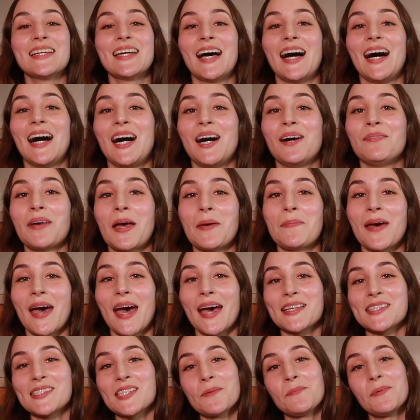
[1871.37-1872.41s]
I
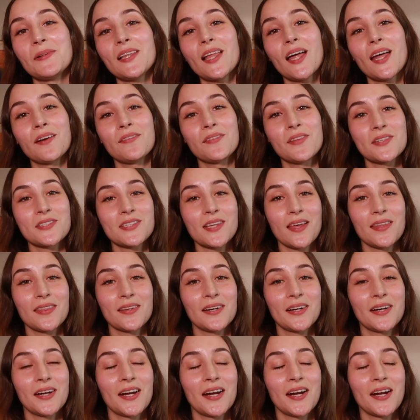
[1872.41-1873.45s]
passed up a lot of those
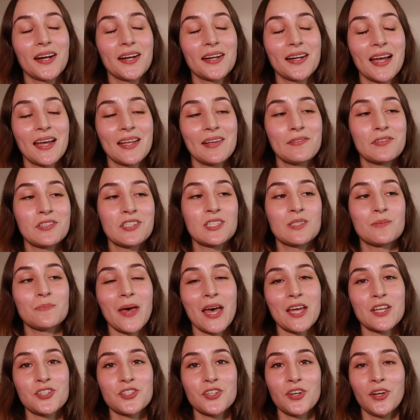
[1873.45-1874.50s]
other kind of
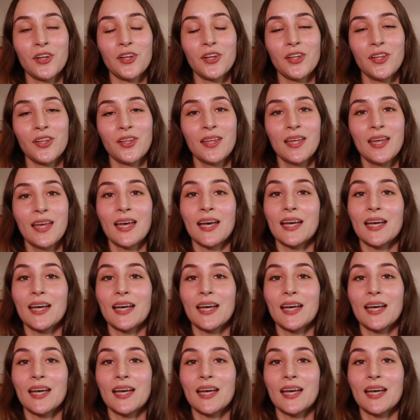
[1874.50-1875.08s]
special